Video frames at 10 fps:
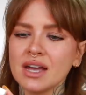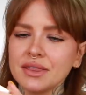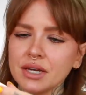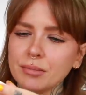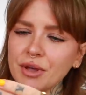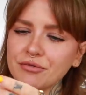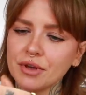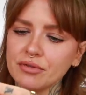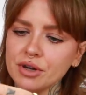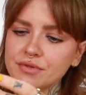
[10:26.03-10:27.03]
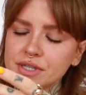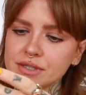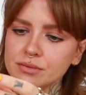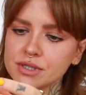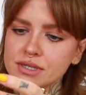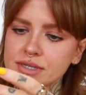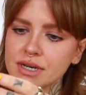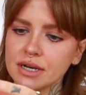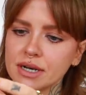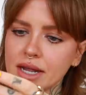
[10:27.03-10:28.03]
I think my favorite of these was
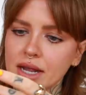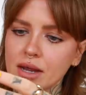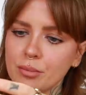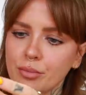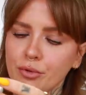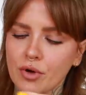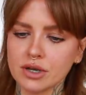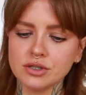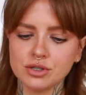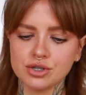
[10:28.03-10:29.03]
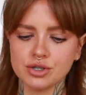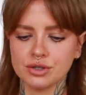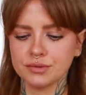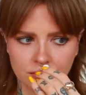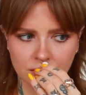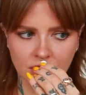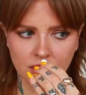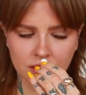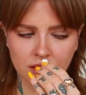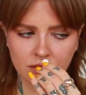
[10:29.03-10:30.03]
Sunday Brunch, and
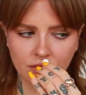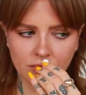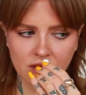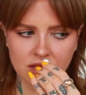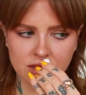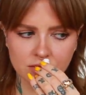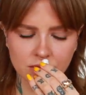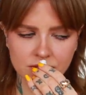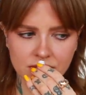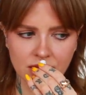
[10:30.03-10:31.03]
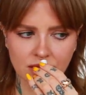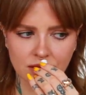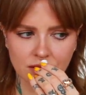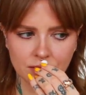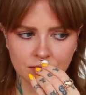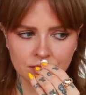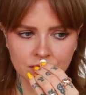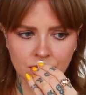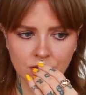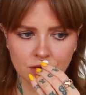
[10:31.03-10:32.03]
I think if I'm right, this one was like the
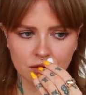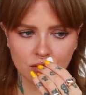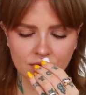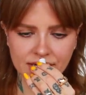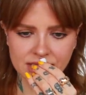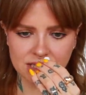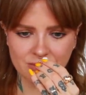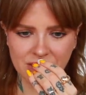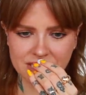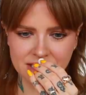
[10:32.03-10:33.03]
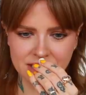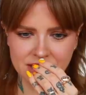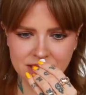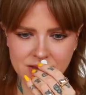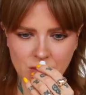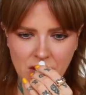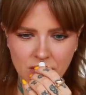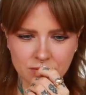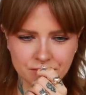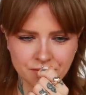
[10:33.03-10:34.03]
Earl Grey spicy
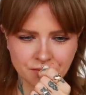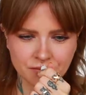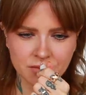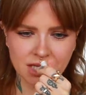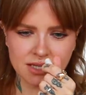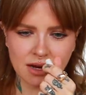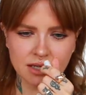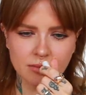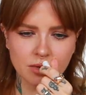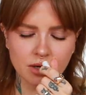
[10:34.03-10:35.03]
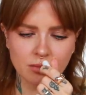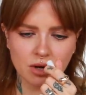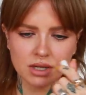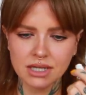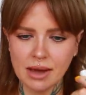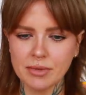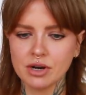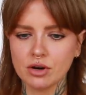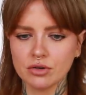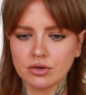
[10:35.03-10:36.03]
smell. Italian bergamot,
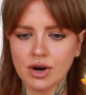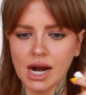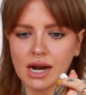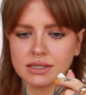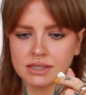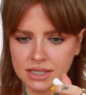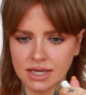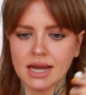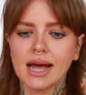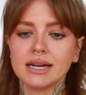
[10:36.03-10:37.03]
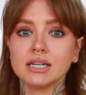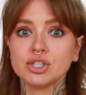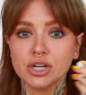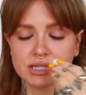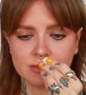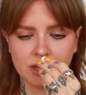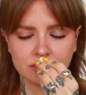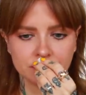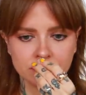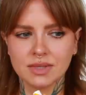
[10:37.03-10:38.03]
lemon, Earl Grey, tea, and
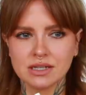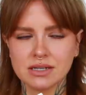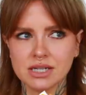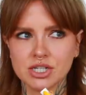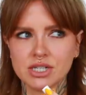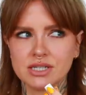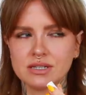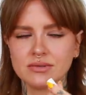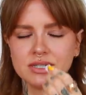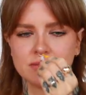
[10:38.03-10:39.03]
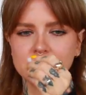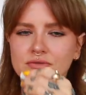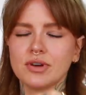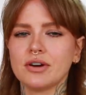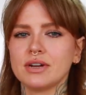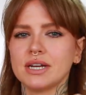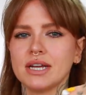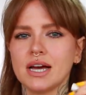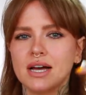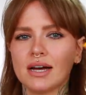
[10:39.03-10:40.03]
jasmine. Delicious. This one smells
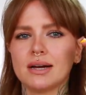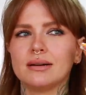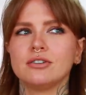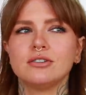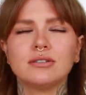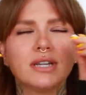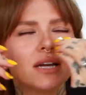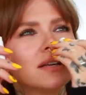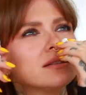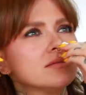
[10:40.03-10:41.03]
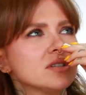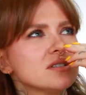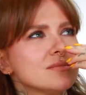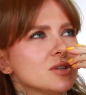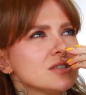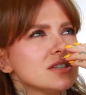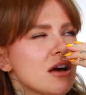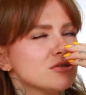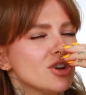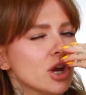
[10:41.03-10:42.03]
very, uh, like, there's some
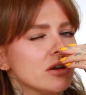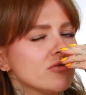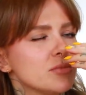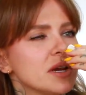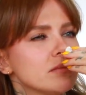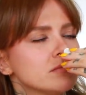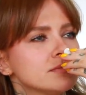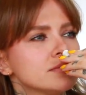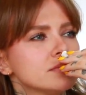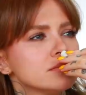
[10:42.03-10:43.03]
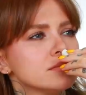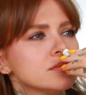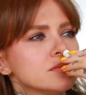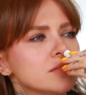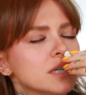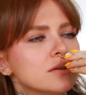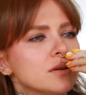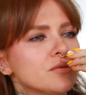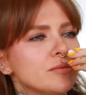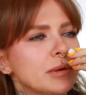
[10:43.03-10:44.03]
nostalgia here for me. I don't
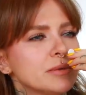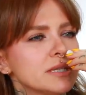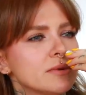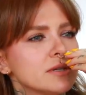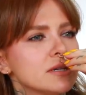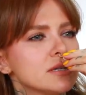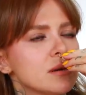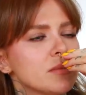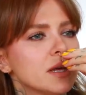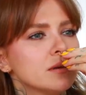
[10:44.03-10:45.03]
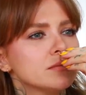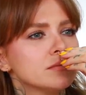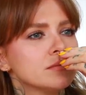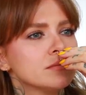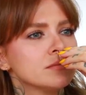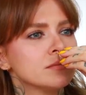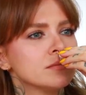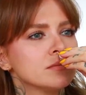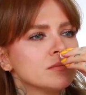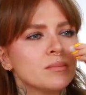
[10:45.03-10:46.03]
know if it maybe smells like something,
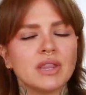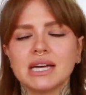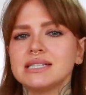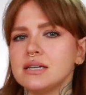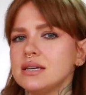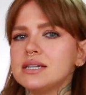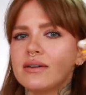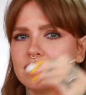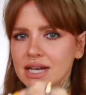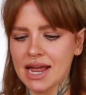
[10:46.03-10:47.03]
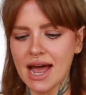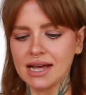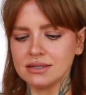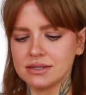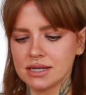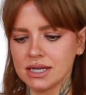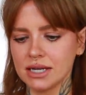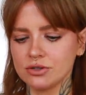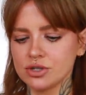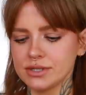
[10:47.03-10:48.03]
but that tea definitely adds an
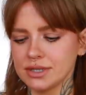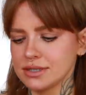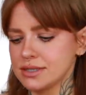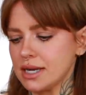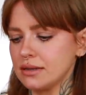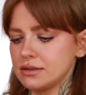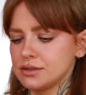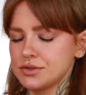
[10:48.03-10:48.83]
interesting scent.